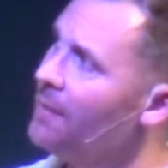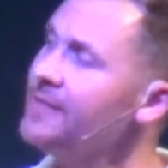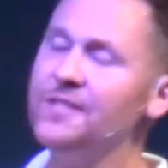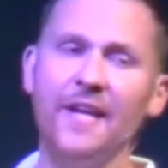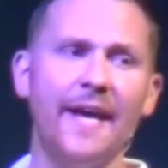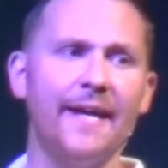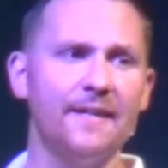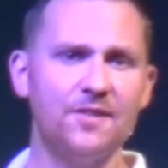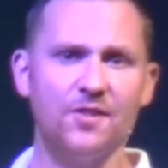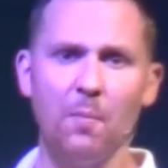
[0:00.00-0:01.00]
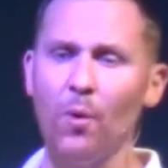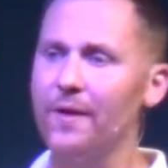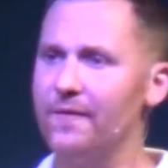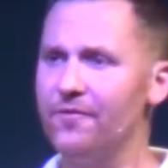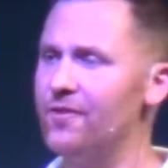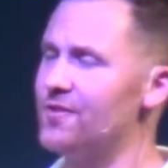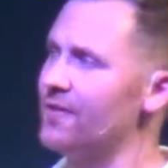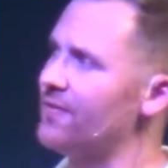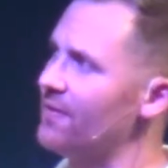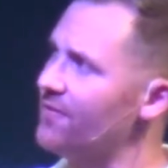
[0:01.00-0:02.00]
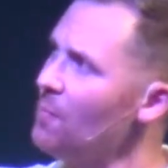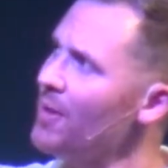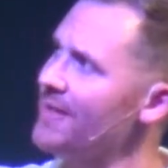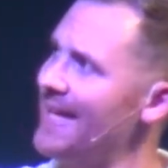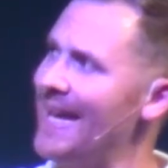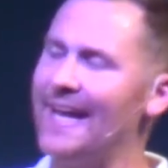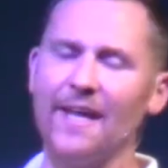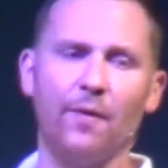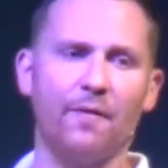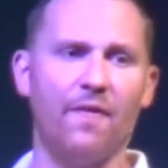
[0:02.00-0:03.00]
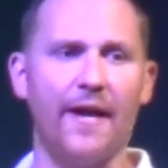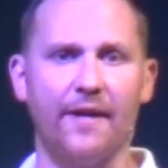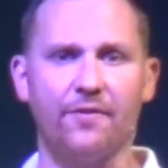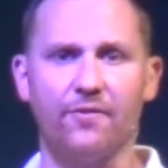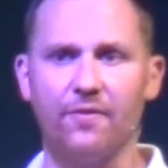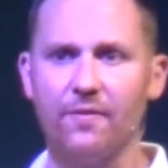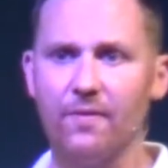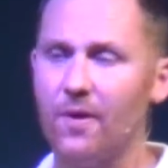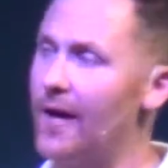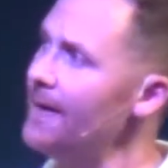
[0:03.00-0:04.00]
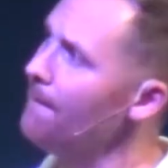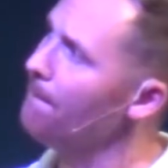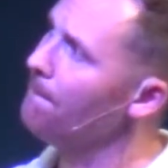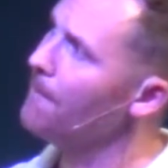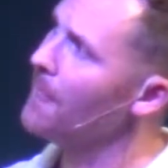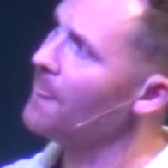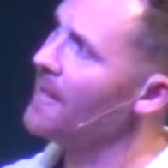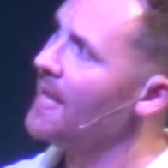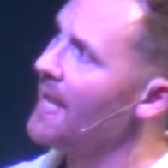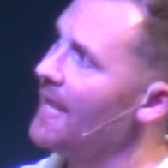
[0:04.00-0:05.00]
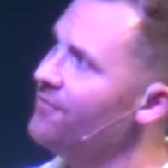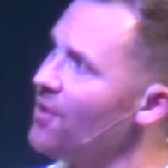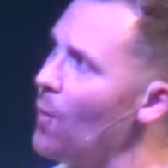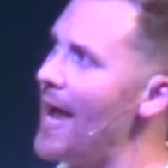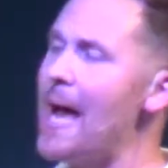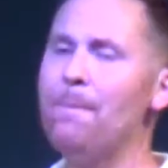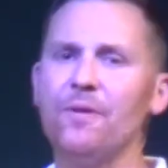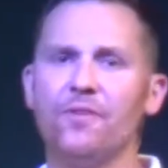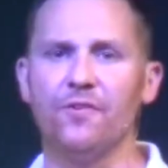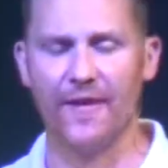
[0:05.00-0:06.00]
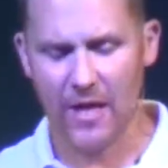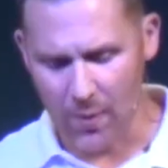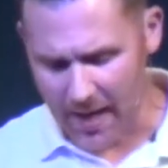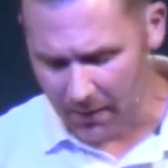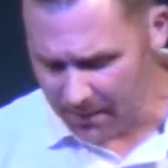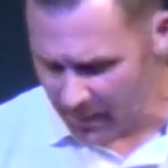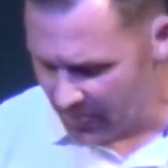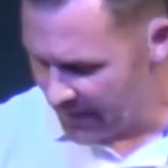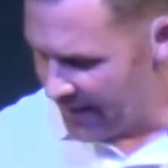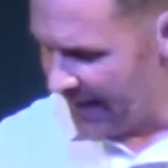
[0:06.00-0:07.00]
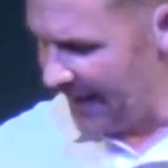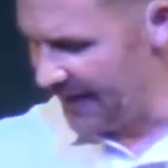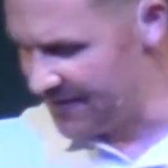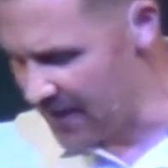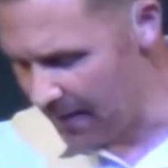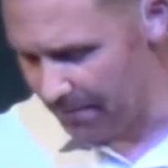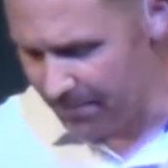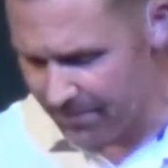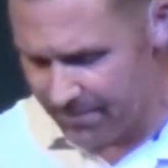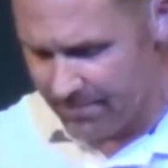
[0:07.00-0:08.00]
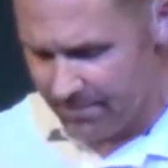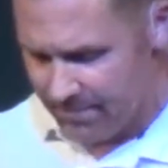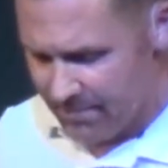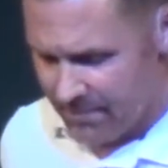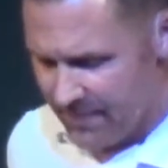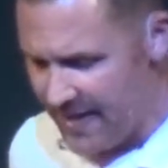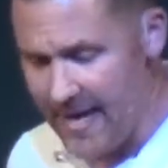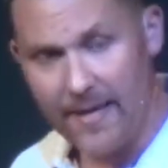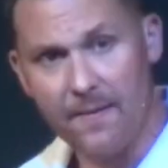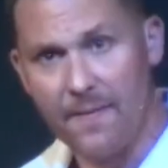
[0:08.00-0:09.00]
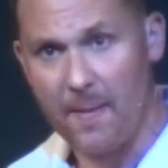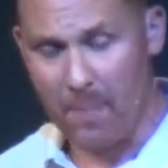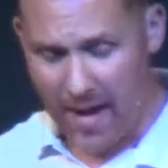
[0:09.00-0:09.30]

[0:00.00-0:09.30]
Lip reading: Let's say someone can't handle their finances, all right? And so what happens is they go out and they